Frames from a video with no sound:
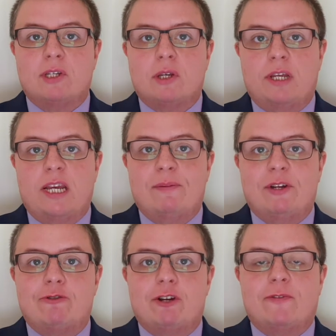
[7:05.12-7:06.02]
on the
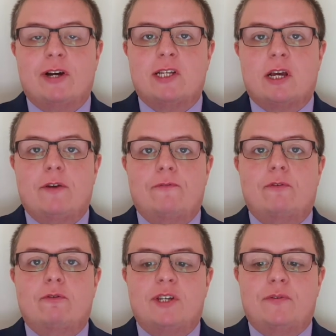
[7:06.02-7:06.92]
imagery of Isaiah
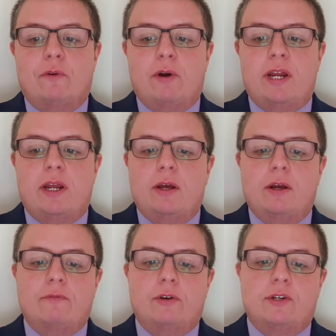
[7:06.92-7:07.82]
43,
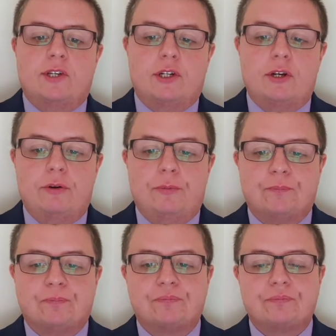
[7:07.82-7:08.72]
verse 2.
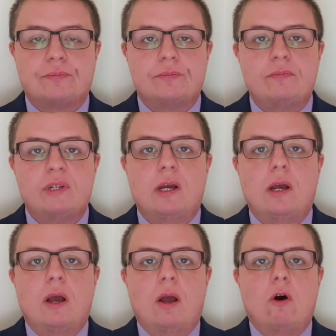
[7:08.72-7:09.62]

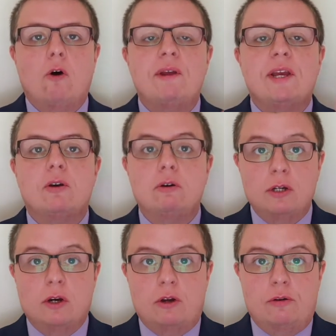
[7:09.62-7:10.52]
Or it could
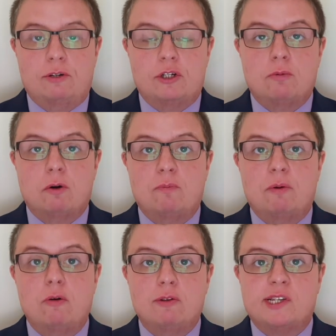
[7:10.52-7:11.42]
allude to what
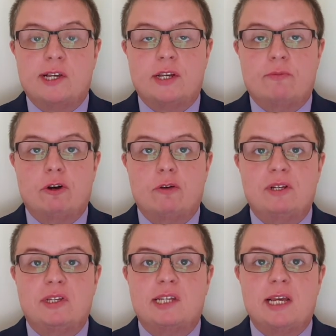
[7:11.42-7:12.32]
Paul says in
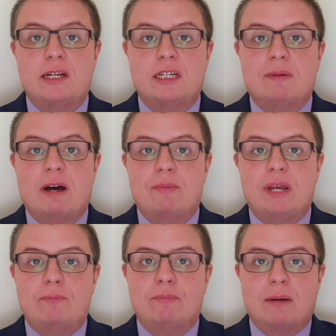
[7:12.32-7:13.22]
Romans 6 about
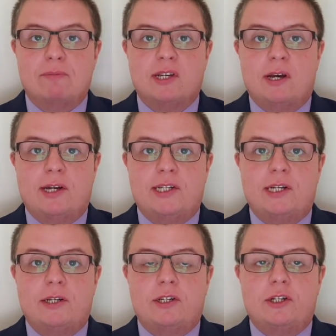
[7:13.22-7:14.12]
being baptized
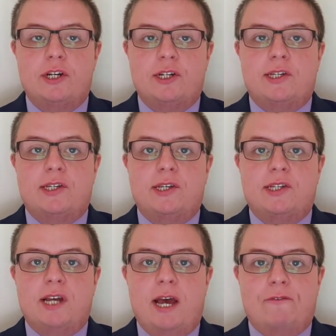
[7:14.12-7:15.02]
into Jesus'
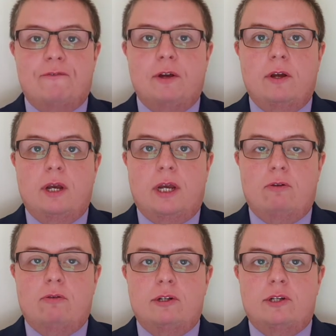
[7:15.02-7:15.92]
death in
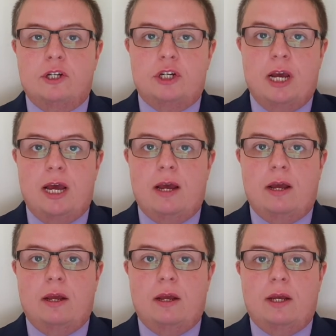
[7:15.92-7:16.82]
order to
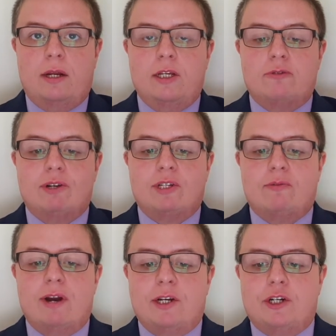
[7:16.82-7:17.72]
share in his
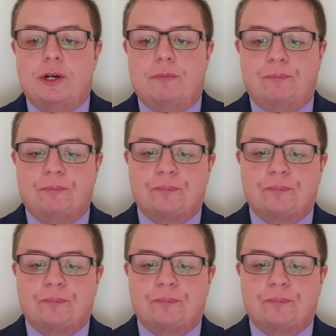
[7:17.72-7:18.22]
resurrection.